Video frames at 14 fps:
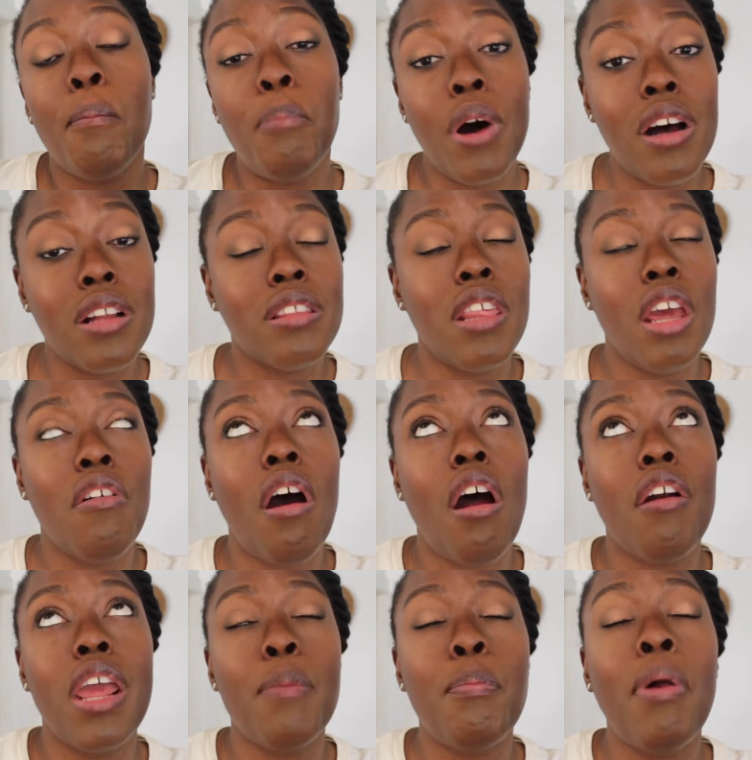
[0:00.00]
but there
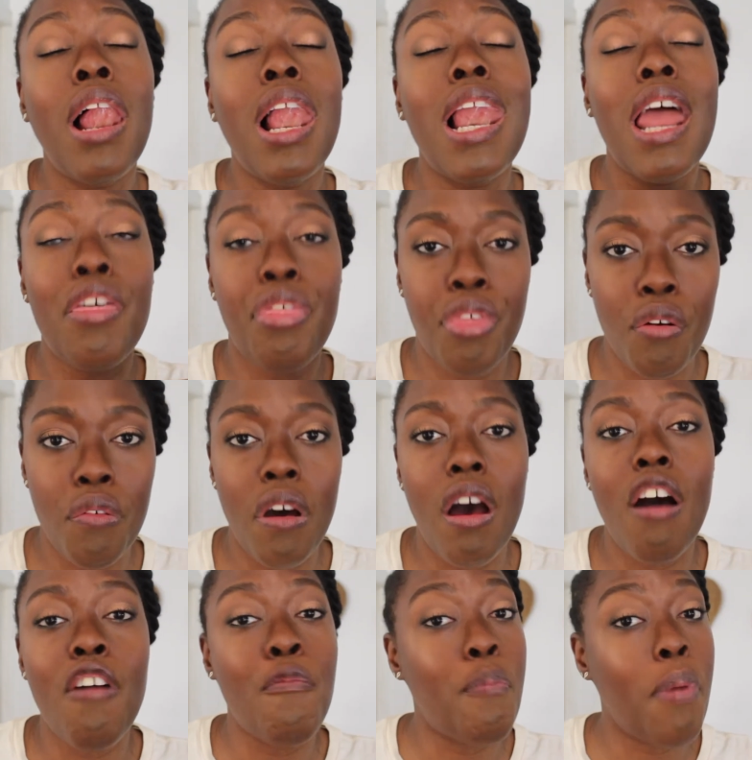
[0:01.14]
are a plethora
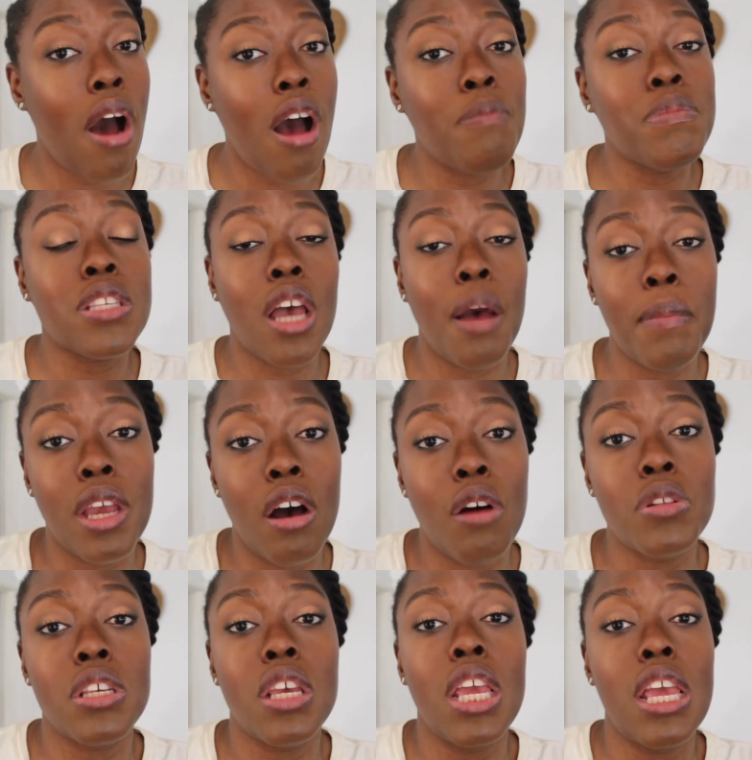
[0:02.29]
of balms coming
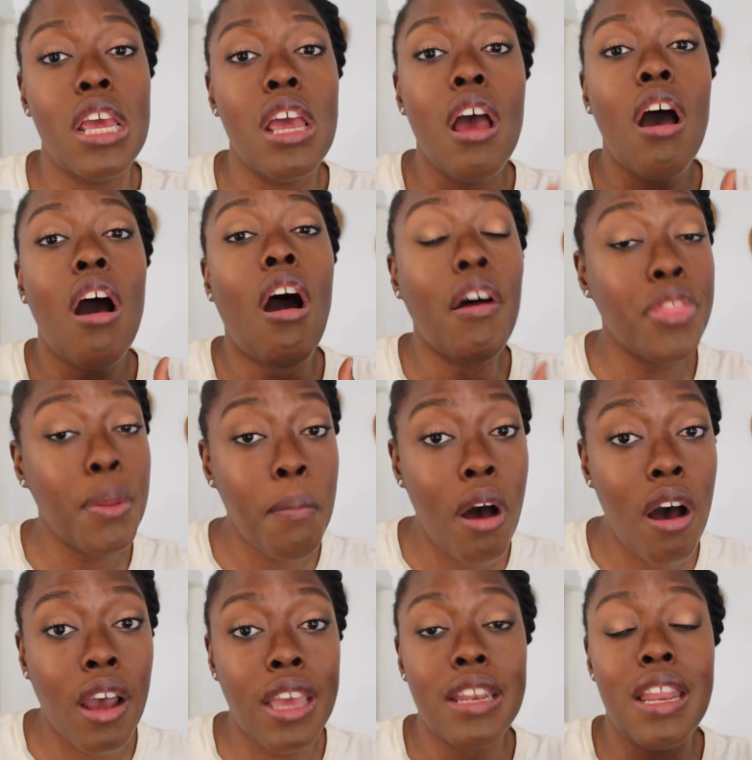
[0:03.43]
out on the
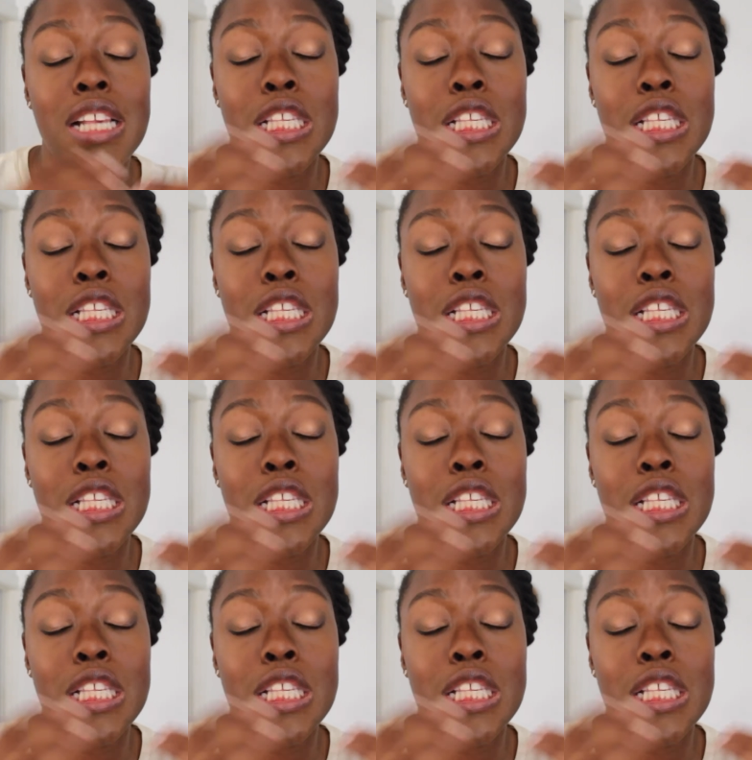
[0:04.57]
market,